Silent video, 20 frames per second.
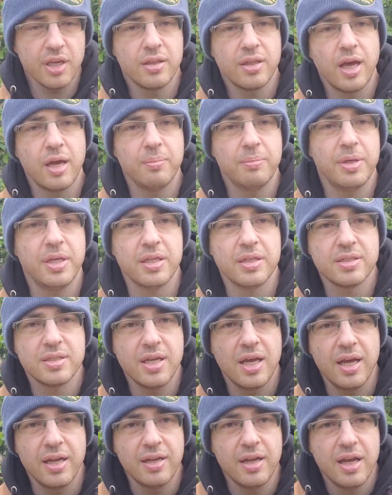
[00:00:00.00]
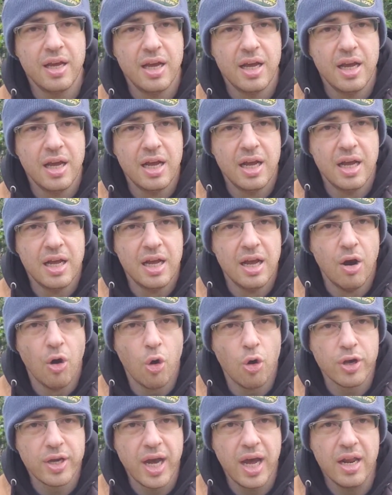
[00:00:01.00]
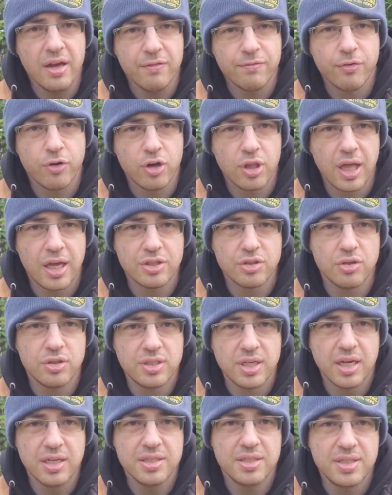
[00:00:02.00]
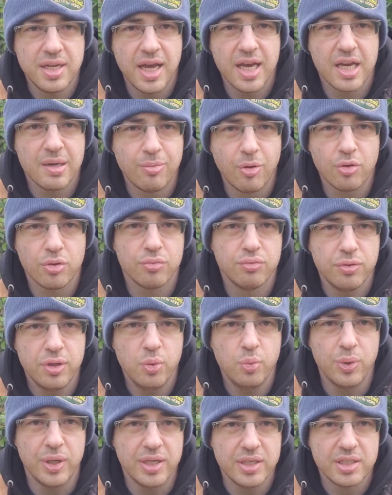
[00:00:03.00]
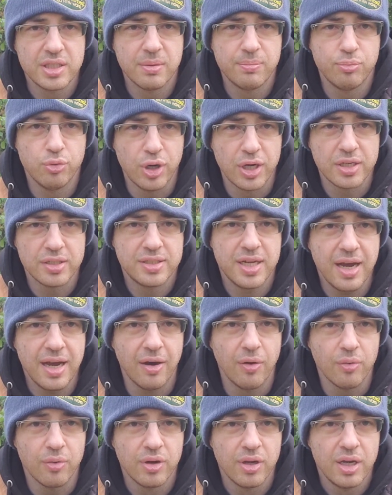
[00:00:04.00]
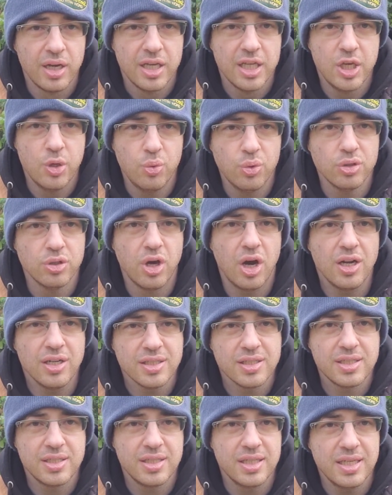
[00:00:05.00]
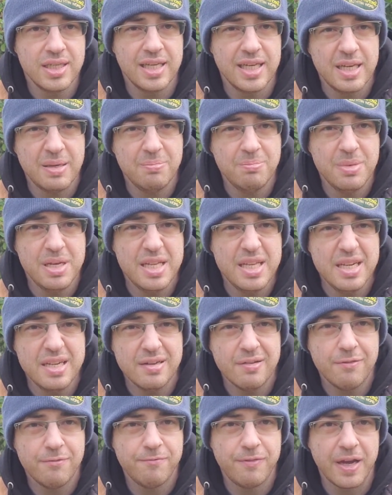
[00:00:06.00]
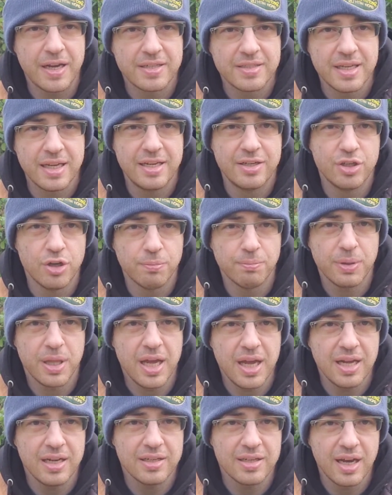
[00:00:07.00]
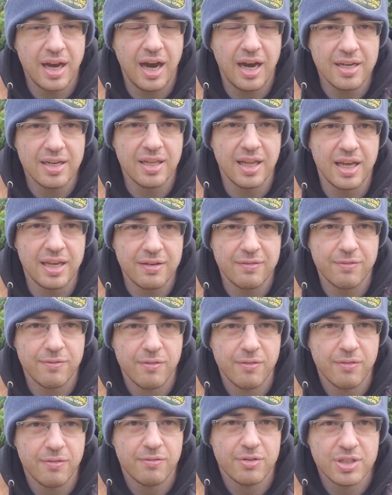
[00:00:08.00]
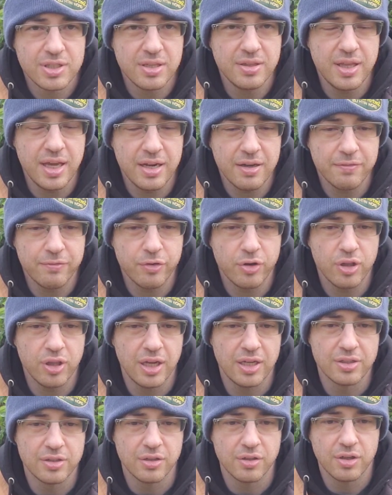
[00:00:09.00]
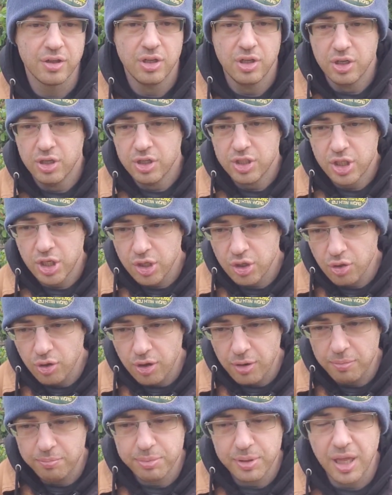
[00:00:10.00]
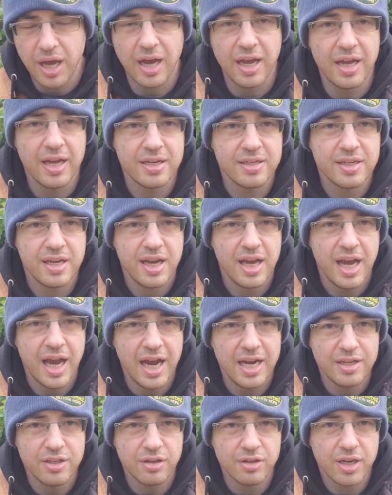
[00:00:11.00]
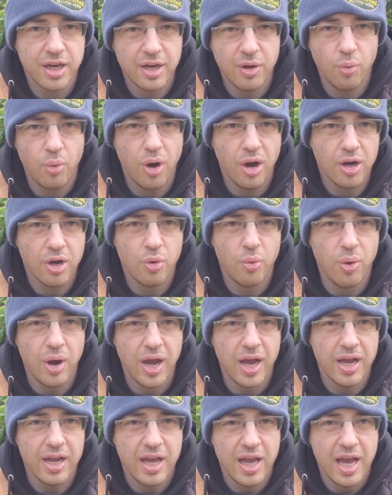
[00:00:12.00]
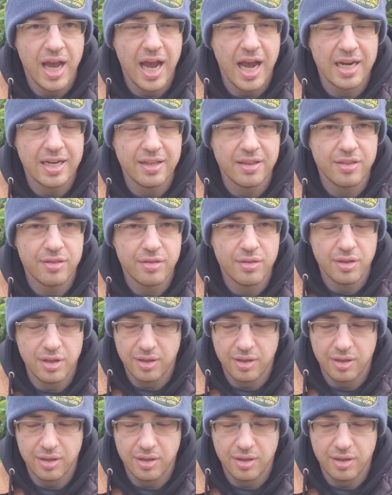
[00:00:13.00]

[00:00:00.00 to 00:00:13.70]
That being said, organic fertilizer does take about 3 weeks to break down. You will not see immediate effects in your plant, unlike synthetic fertilizer. So you'll apply it and you'll kind of walk away, and